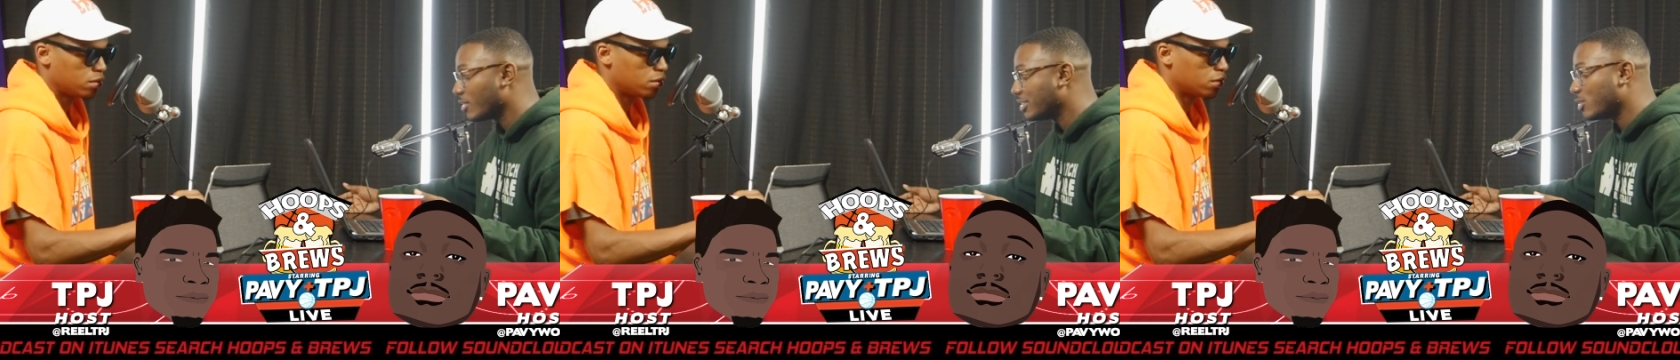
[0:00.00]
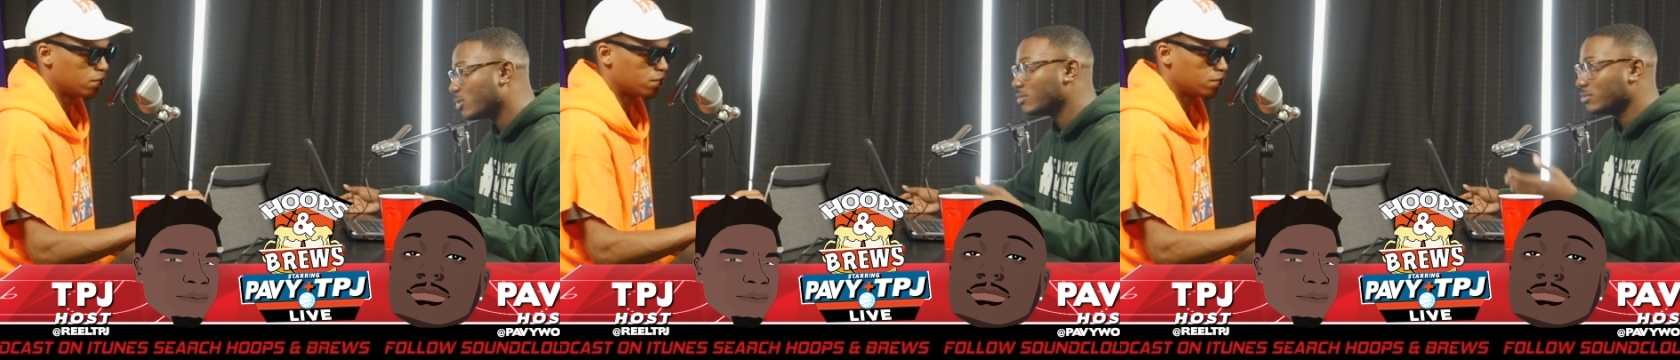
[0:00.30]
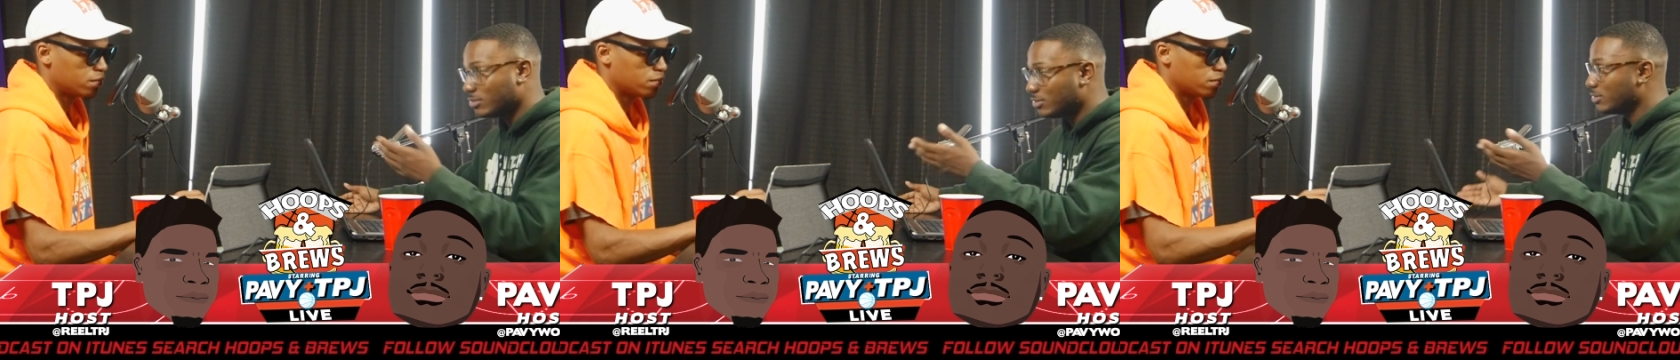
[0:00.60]

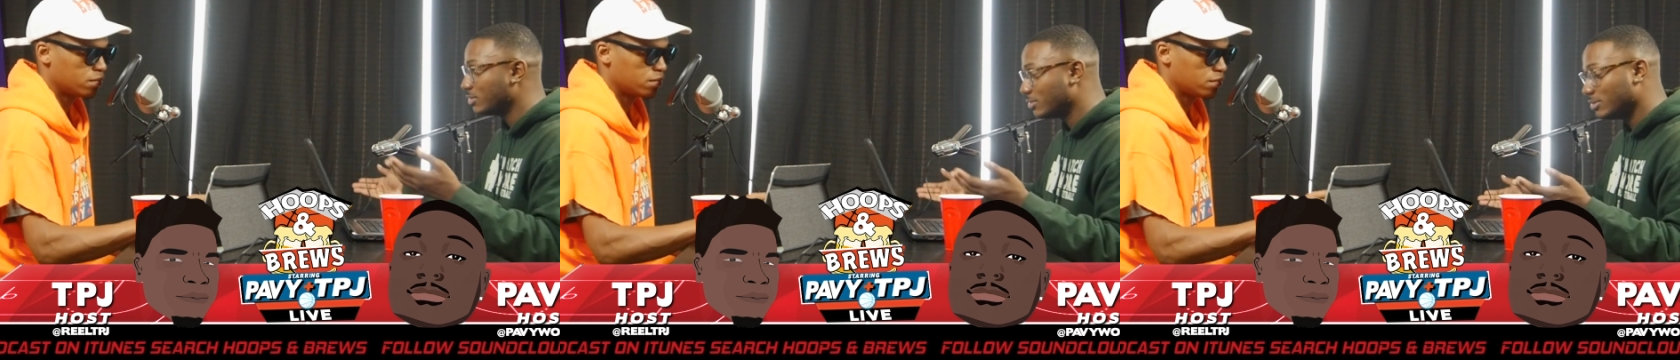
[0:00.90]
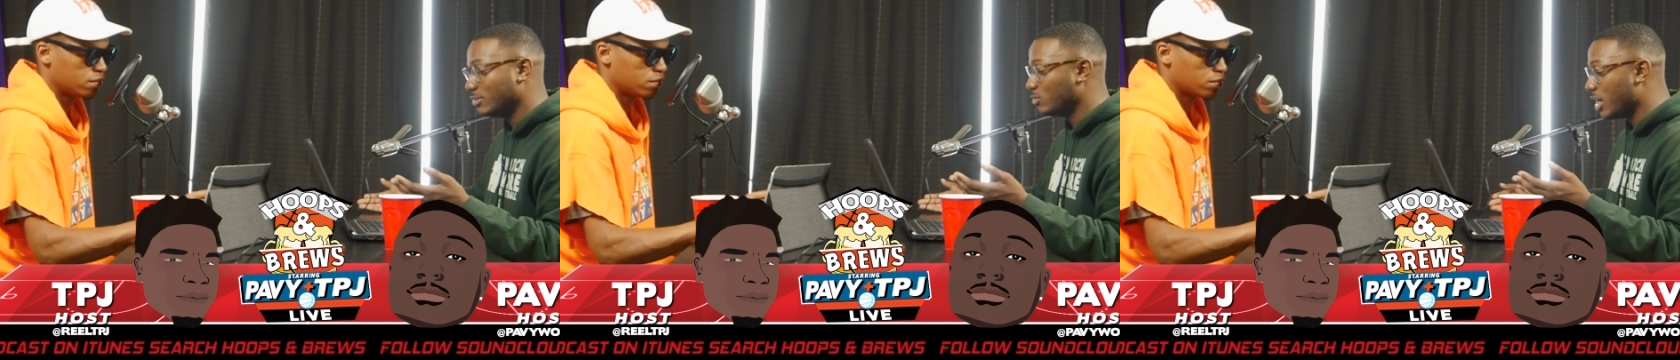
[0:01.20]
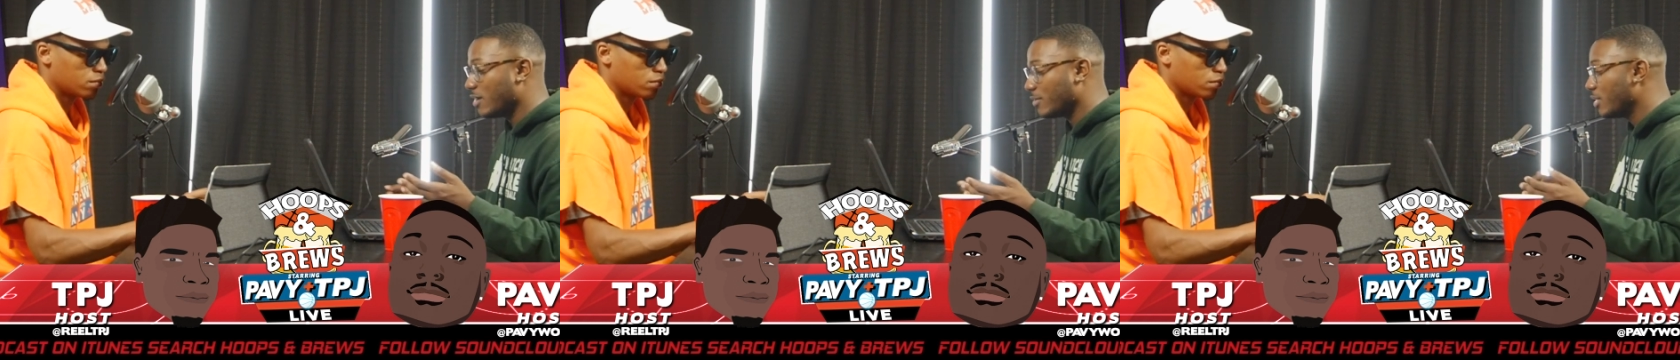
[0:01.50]
Speaker 1: So,
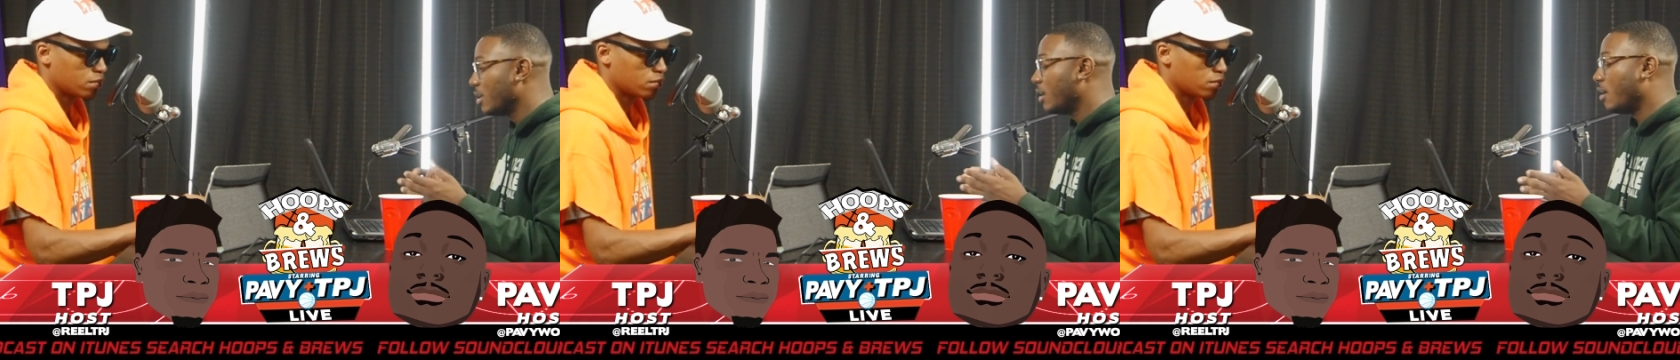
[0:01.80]
whatever.